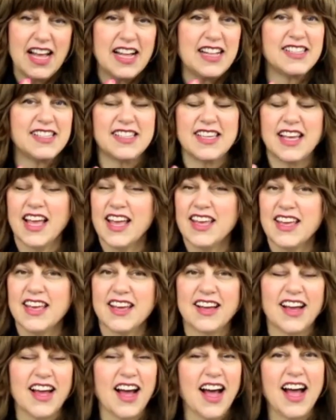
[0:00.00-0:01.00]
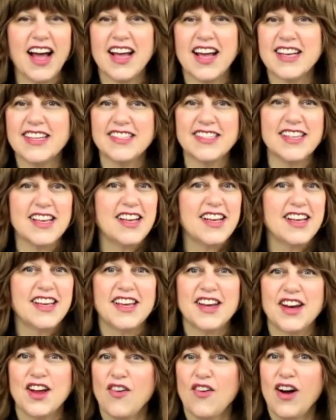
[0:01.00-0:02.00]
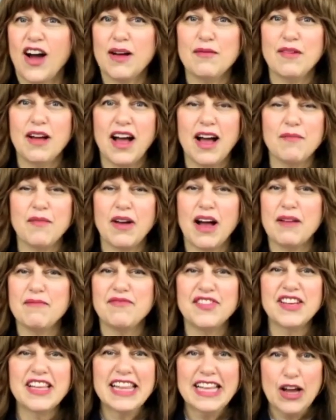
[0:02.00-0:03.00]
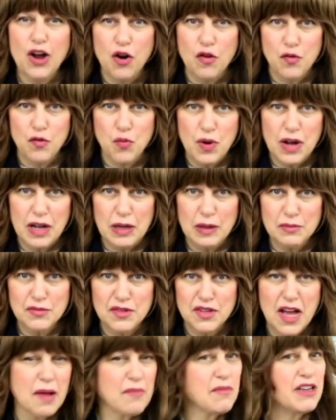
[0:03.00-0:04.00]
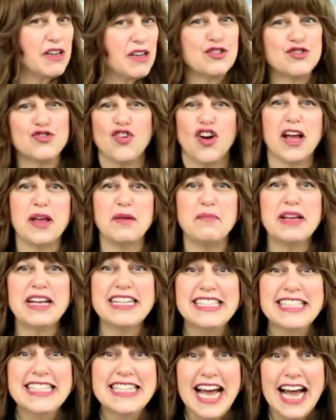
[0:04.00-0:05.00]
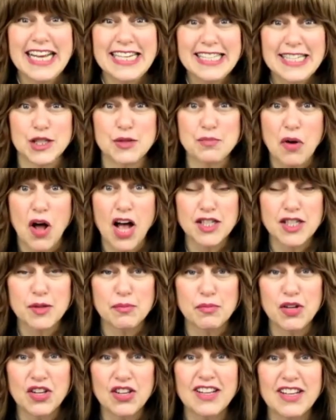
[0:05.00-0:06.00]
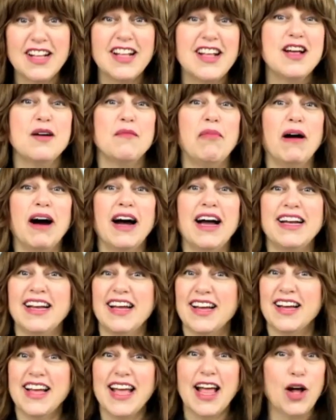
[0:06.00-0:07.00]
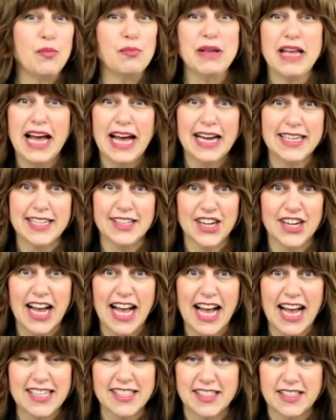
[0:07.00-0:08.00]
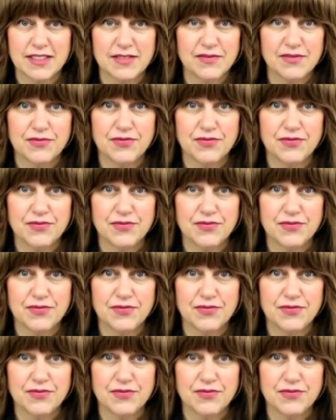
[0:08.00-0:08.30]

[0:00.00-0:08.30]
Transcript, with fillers: and say, guys, you know, I'm, I'm, I'm feeling overwhelmed. I'm going to try and be as nice as possible, but help me out here, guys.